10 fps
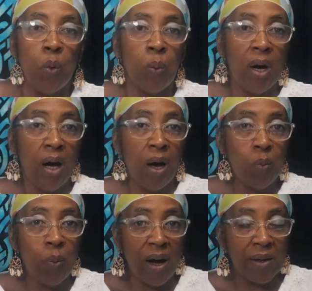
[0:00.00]

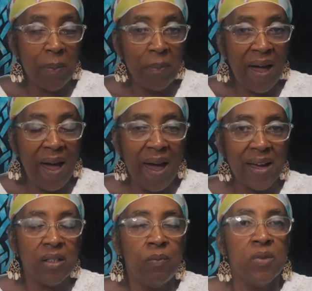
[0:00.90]
Well, welcome
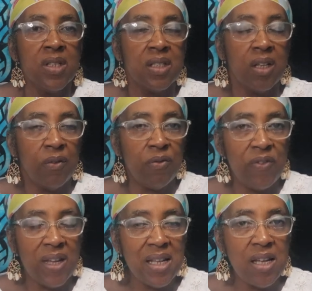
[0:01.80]
back to
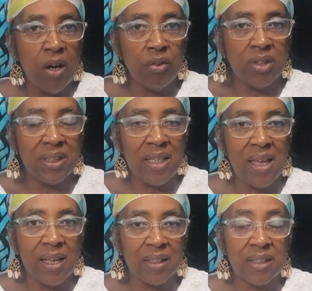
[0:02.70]
video
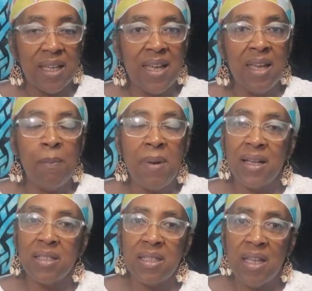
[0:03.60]
six in
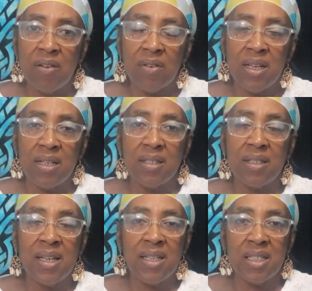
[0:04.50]
my
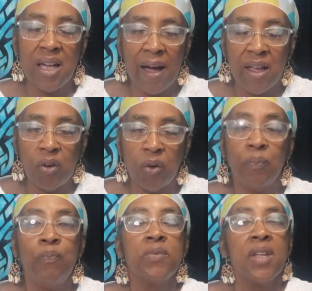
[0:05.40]
series
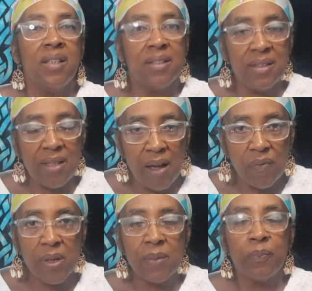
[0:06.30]
entitled
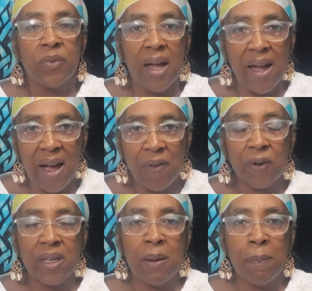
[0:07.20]
Seven
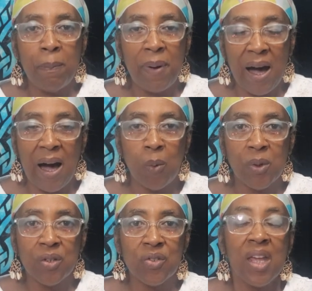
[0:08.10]
African
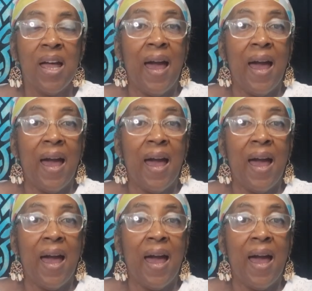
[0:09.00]
Powers.